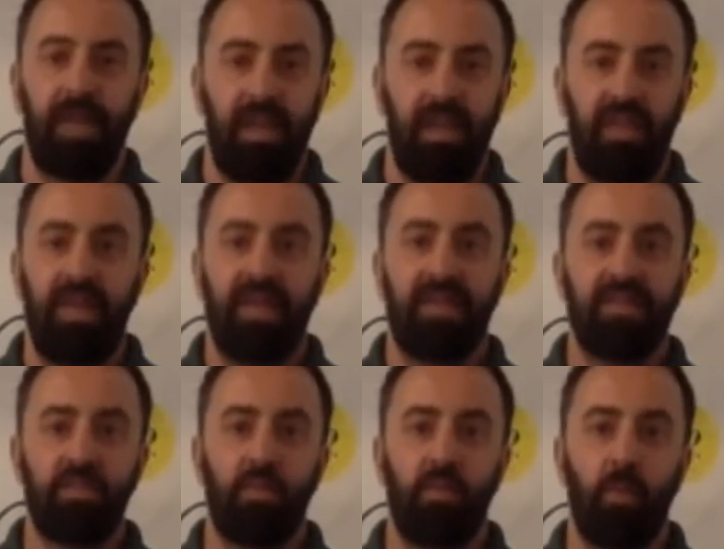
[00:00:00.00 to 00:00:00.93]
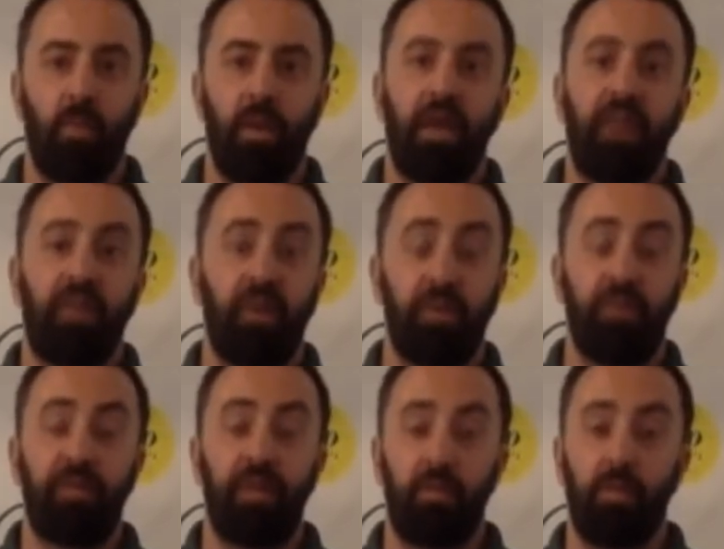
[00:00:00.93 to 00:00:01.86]
That's what I've heard
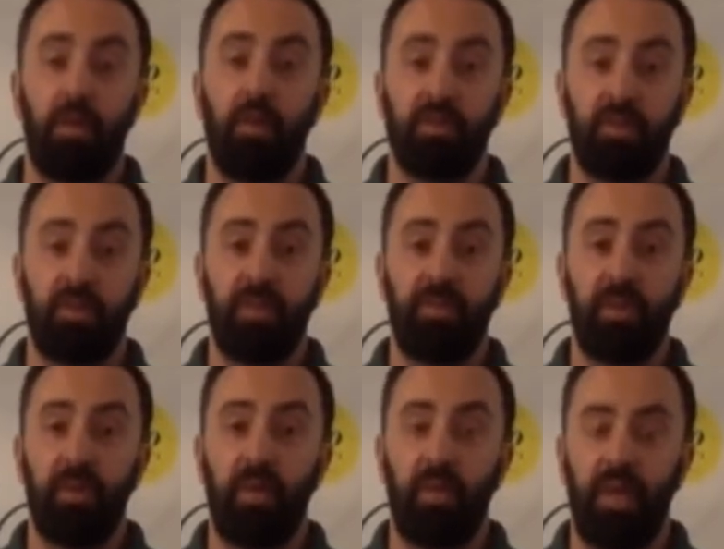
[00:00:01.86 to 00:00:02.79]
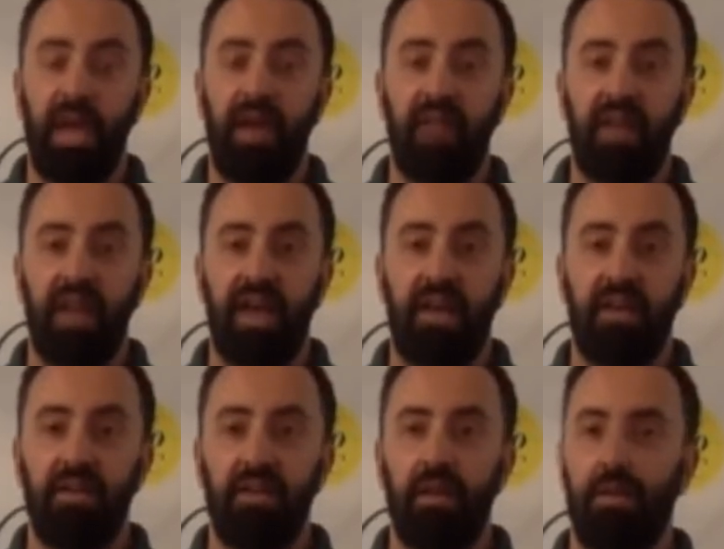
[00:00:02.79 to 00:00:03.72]
from most people, but we have had,
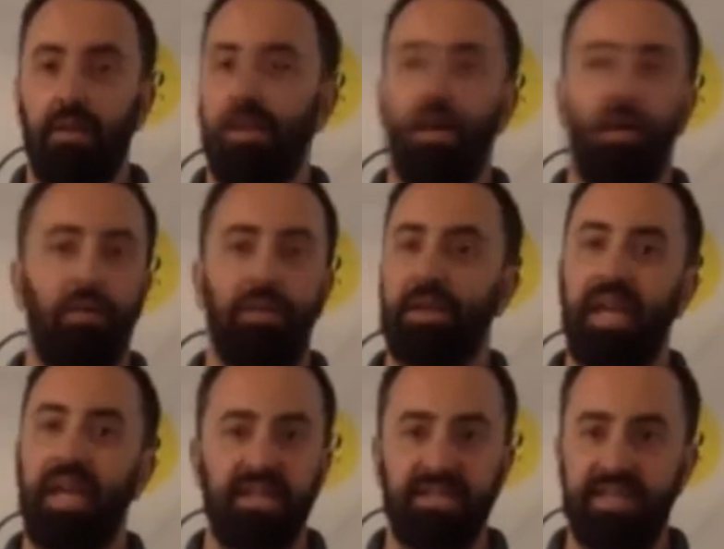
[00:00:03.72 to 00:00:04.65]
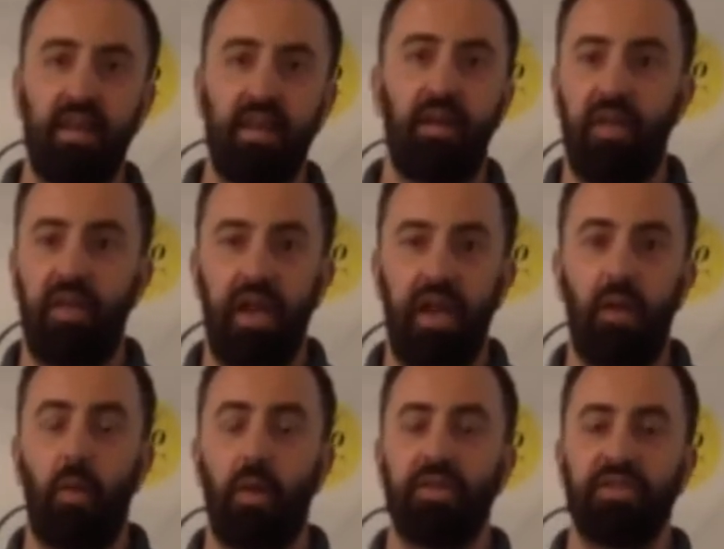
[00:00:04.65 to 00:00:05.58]
the case here and
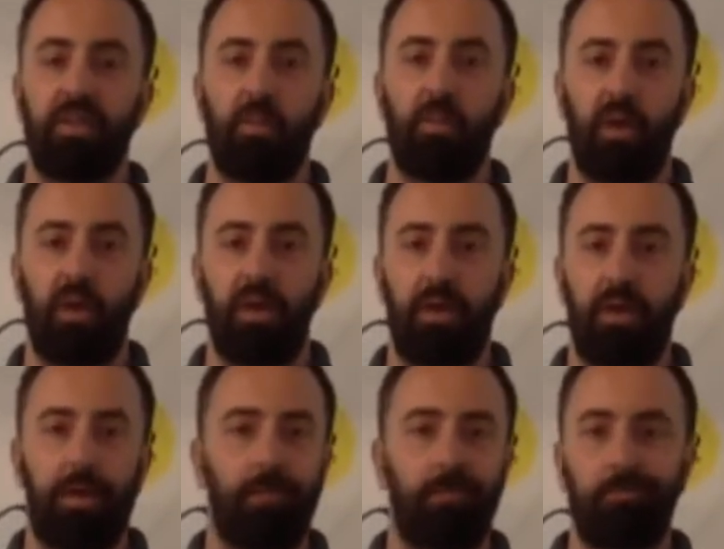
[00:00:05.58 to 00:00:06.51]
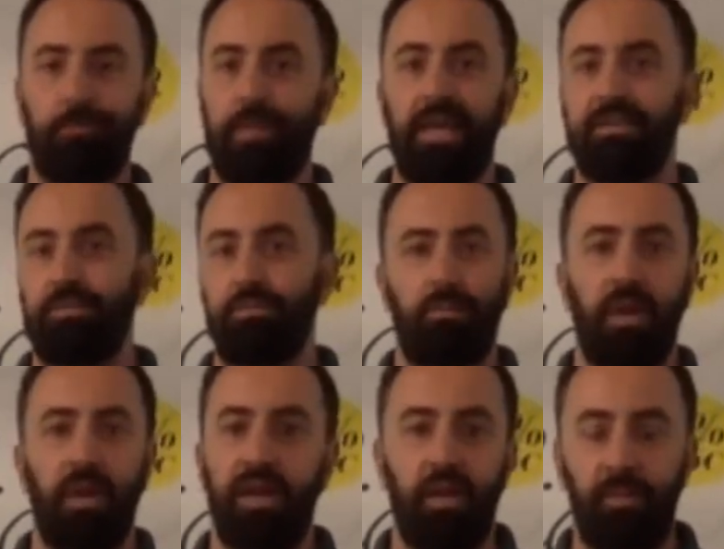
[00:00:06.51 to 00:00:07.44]
there where someone has
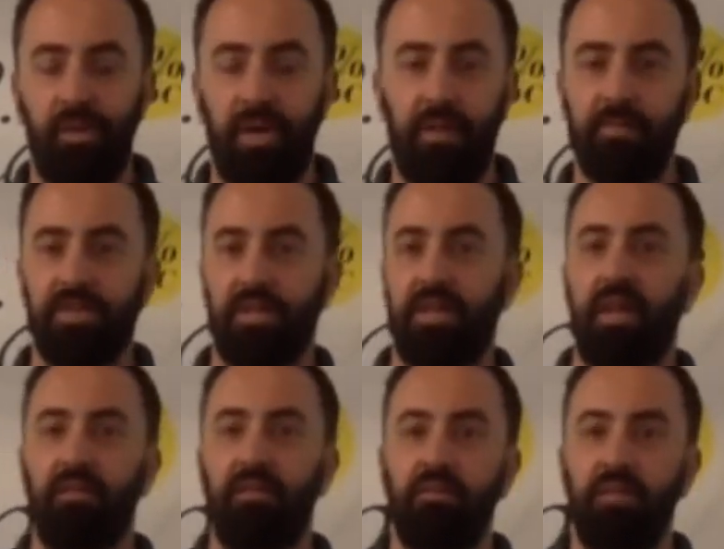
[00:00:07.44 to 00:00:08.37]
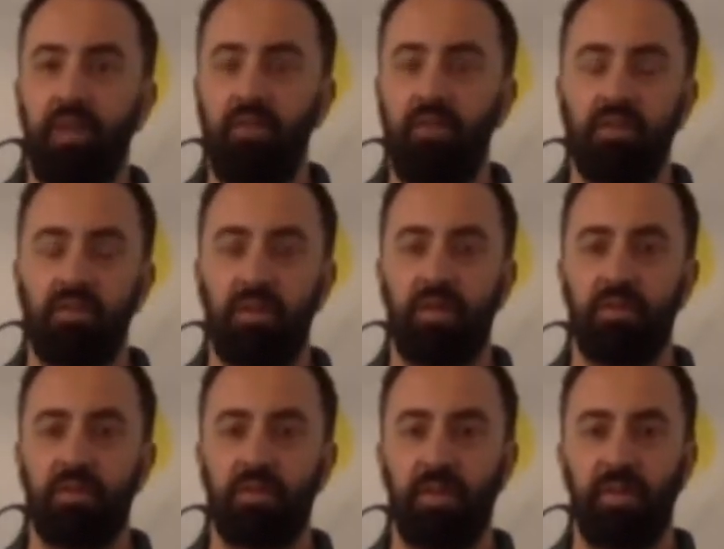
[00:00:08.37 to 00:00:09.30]
run into problems and they've used mineral
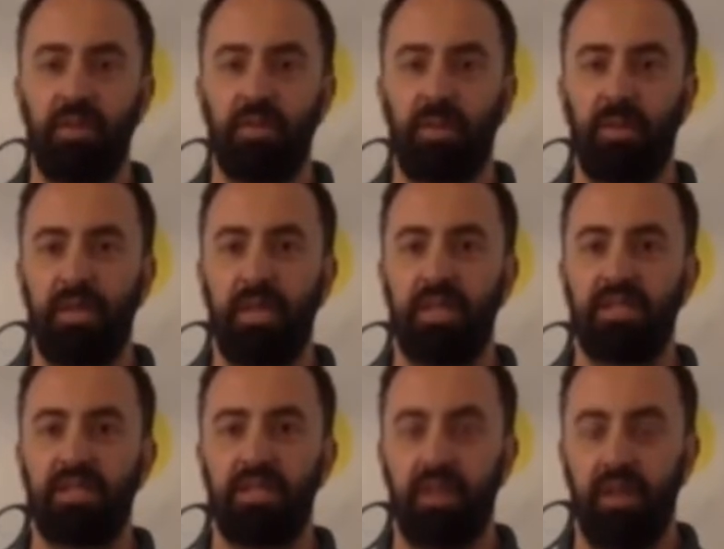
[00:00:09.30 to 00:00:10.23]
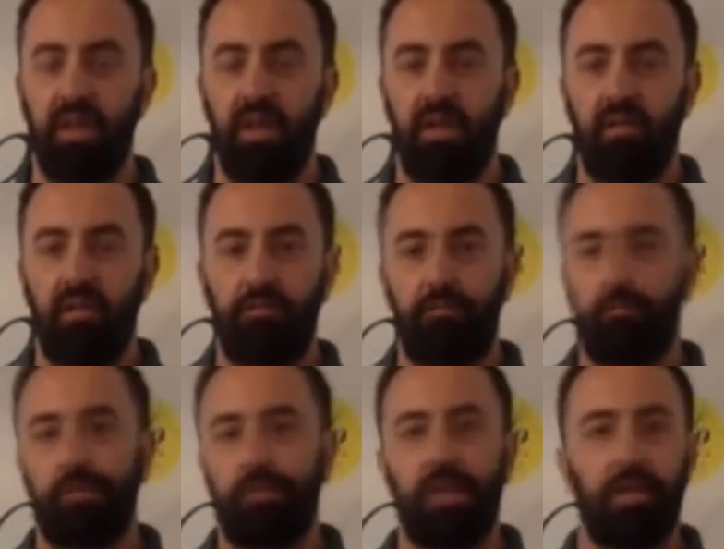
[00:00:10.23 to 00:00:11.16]
spirits, but that's,
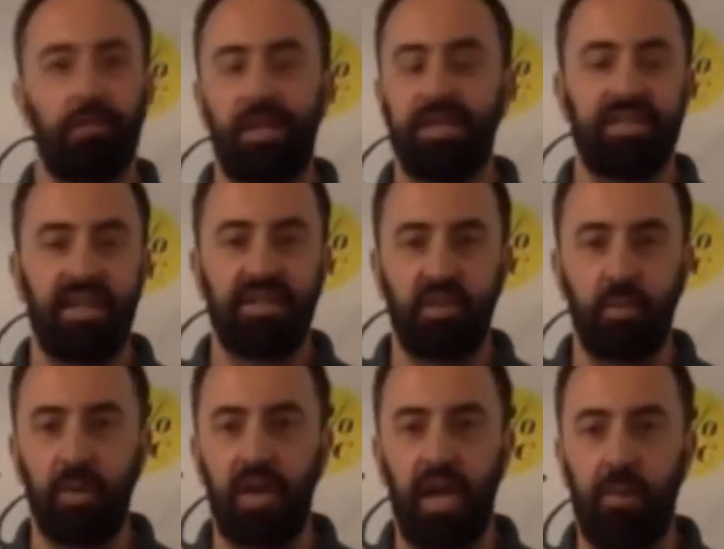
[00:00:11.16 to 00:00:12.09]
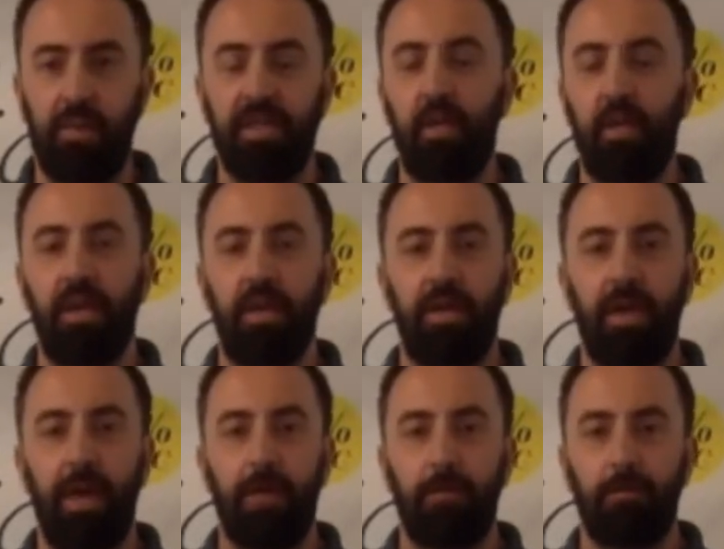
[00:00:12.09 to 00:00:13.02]
it's not super common that we hear
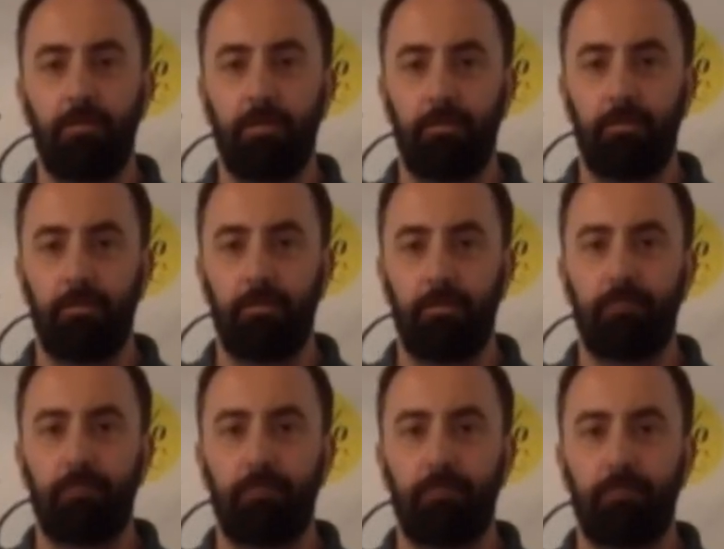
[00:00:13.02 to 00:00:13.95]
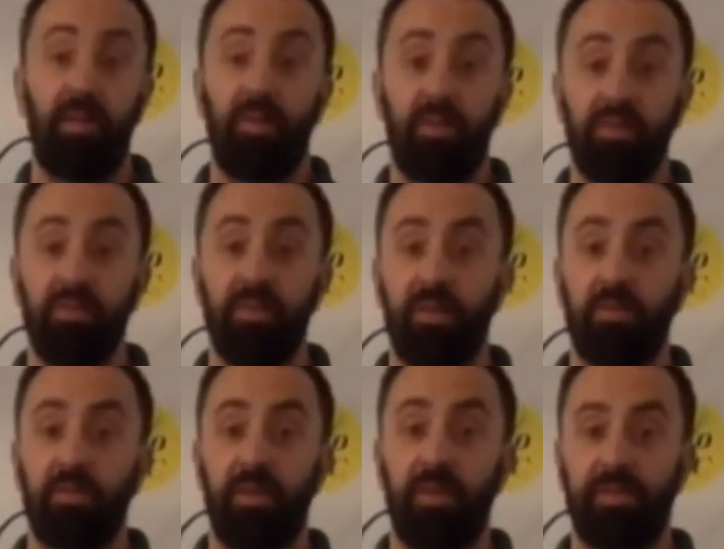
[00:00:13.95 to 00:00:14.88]
that. And a lot of people use mineral
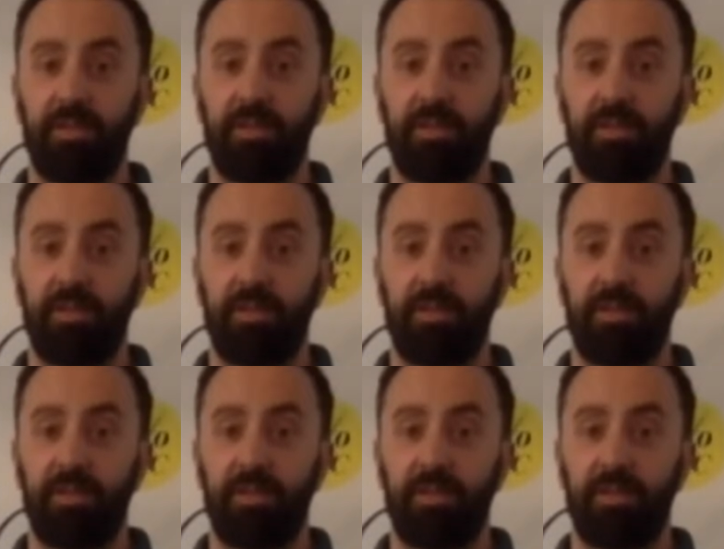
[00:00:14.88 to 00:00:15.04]
spirits.